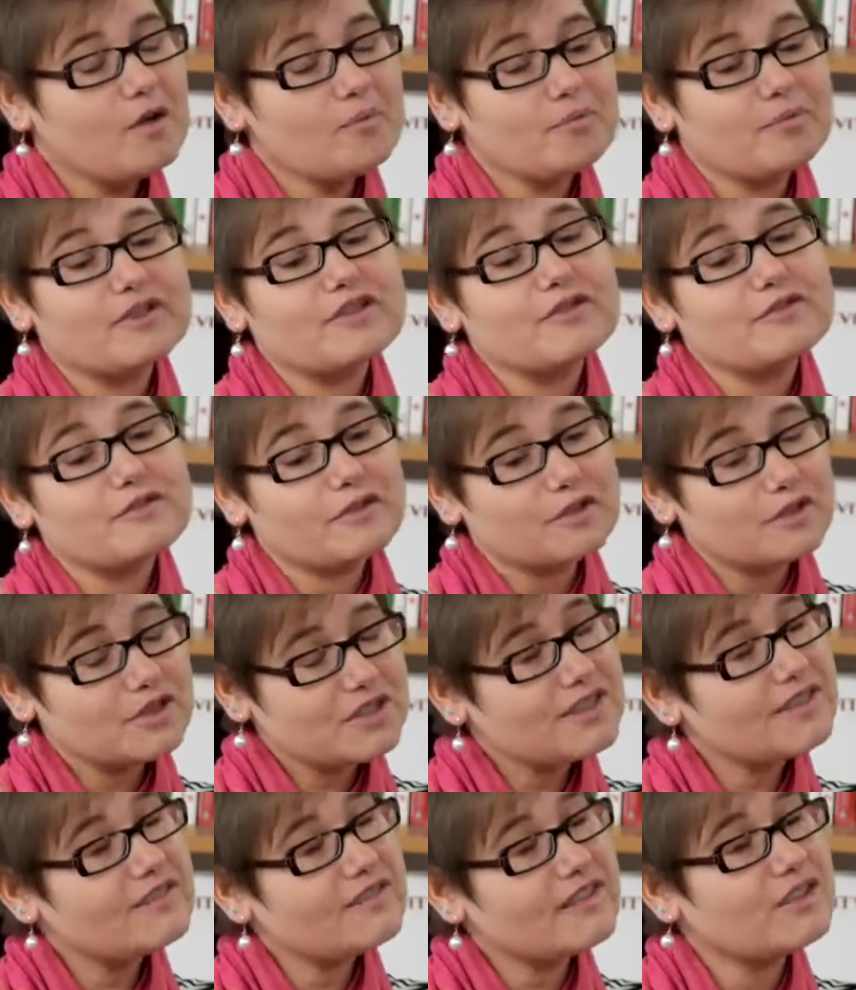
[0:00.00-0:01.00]
But the
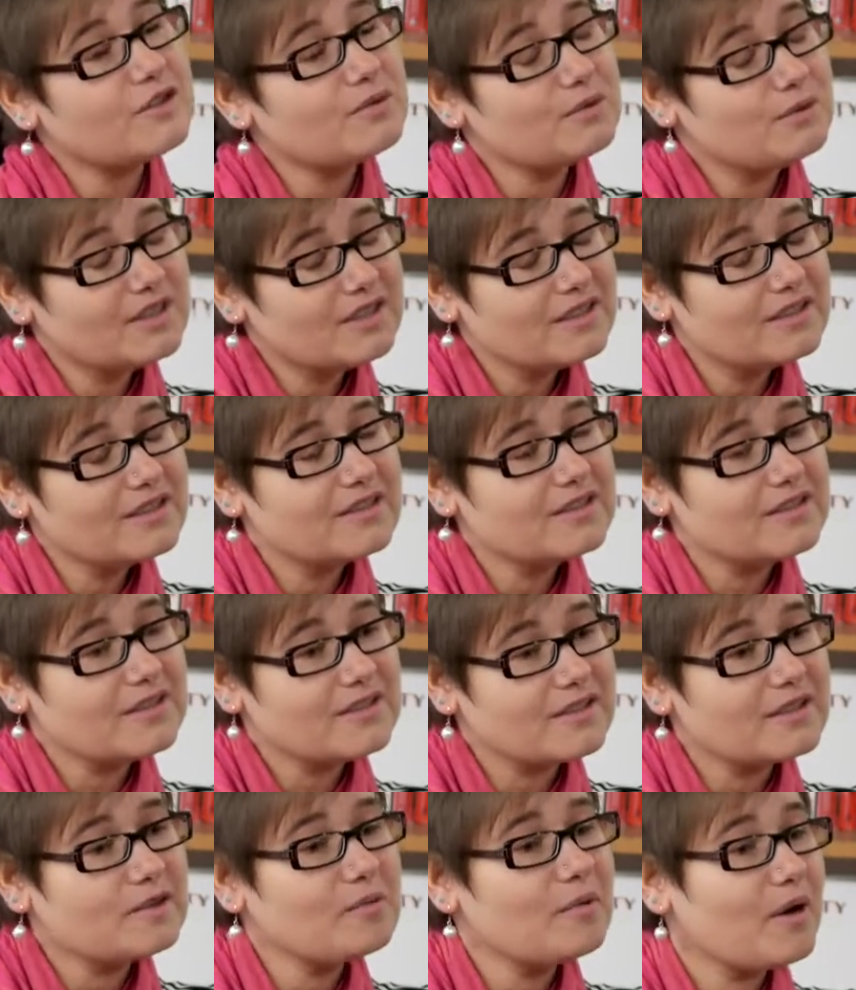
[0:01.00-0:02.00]
first thing that you really need to
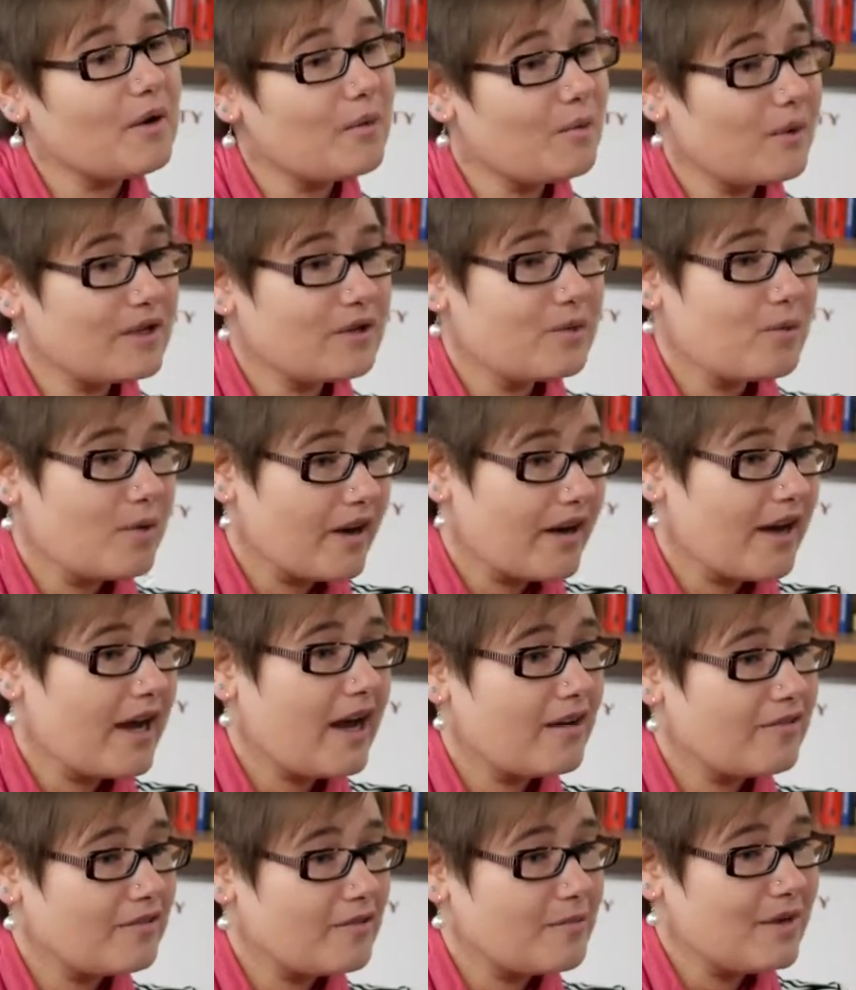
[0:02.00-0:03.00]
think about when you want to
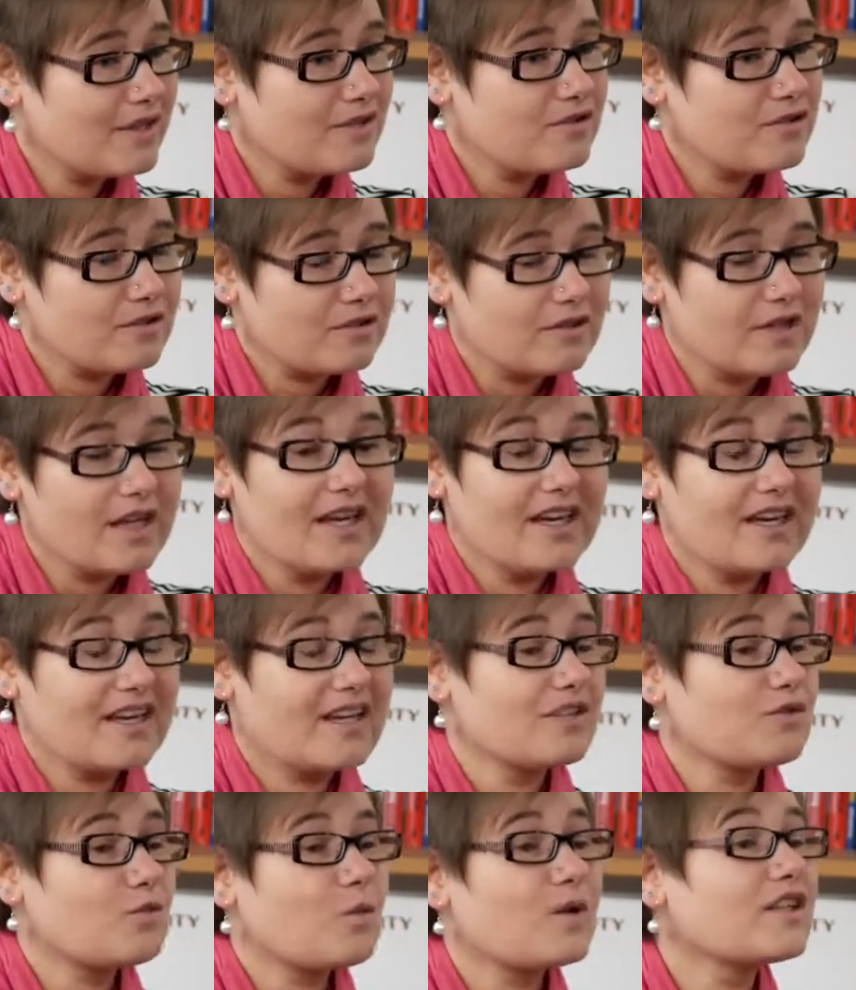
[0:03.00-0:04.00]
have a mentor
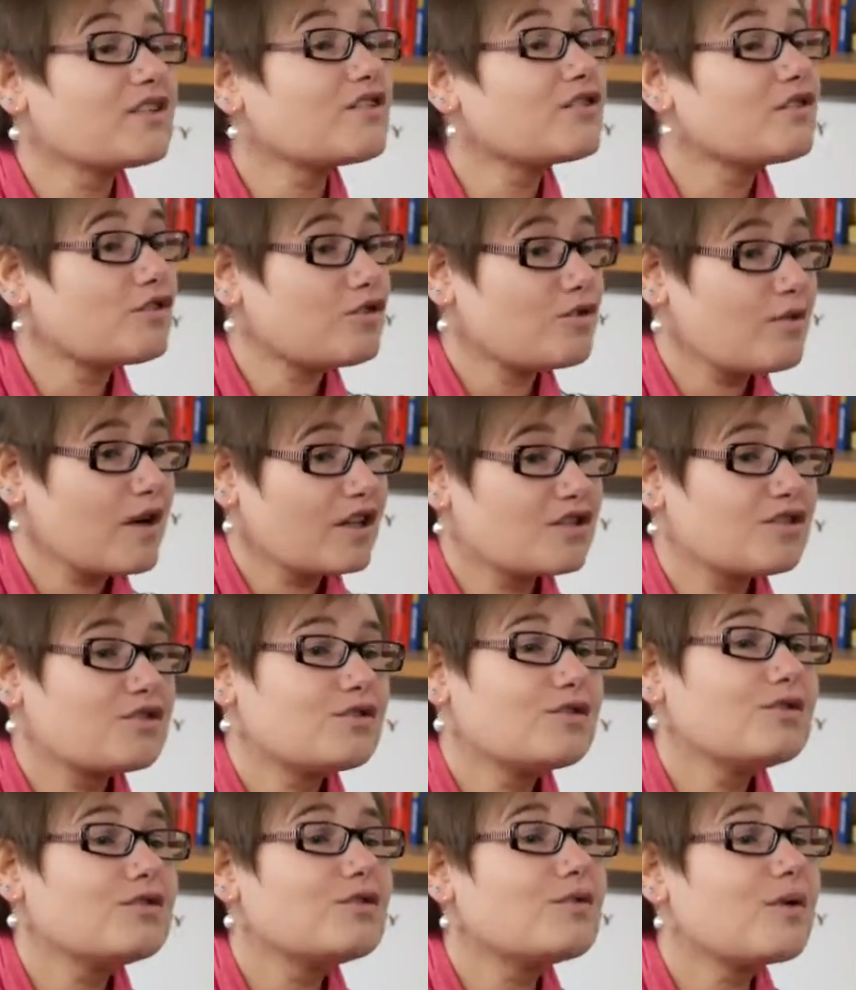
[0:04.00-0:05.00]
is where's the trust?
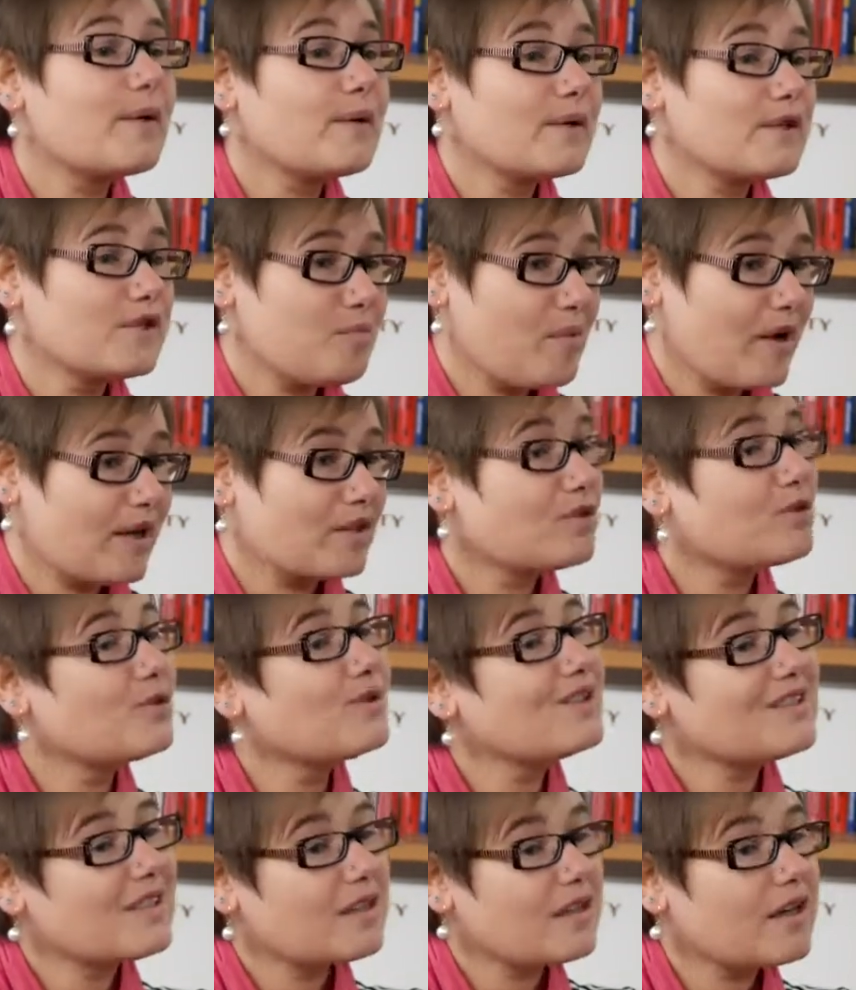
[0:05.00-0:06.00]
Who do I respect? Who
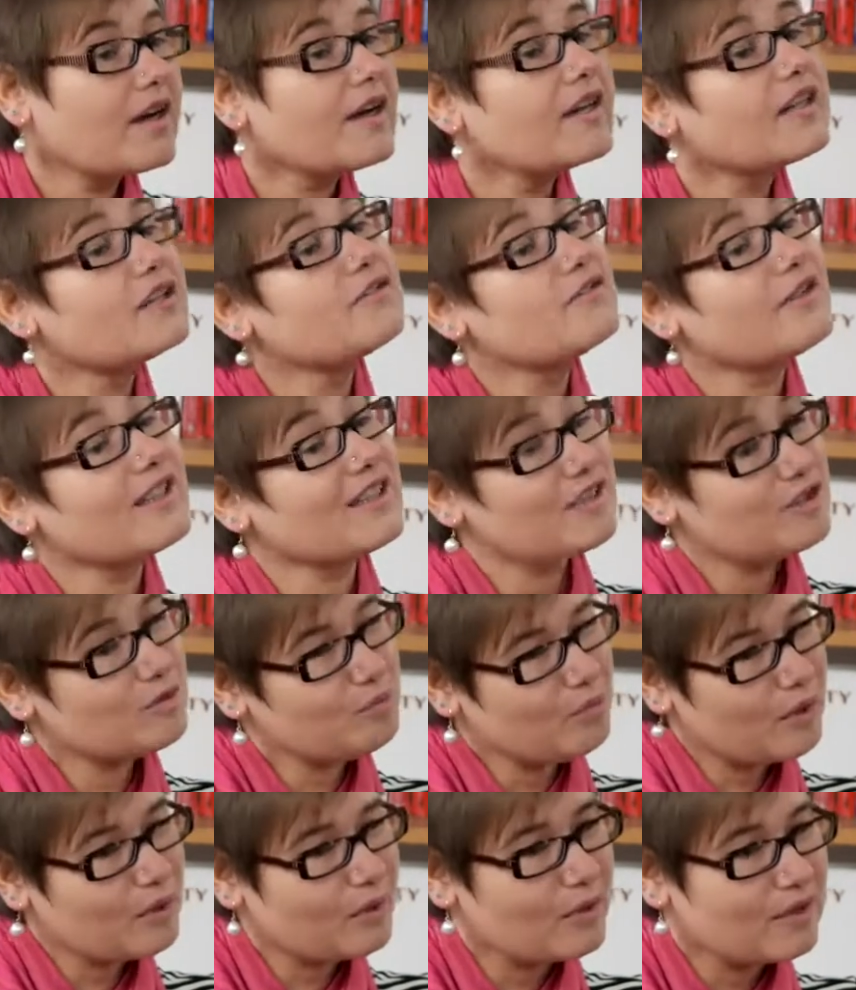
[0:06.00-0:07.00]
has that kind of
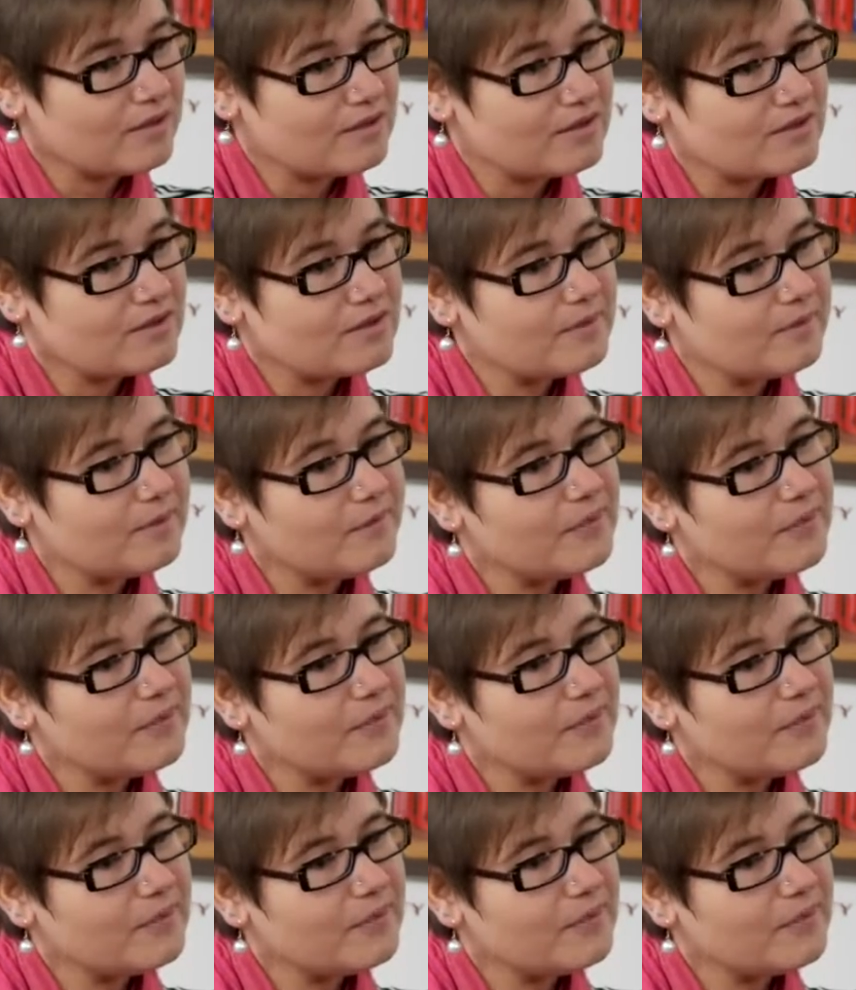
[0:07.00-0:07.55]
experience?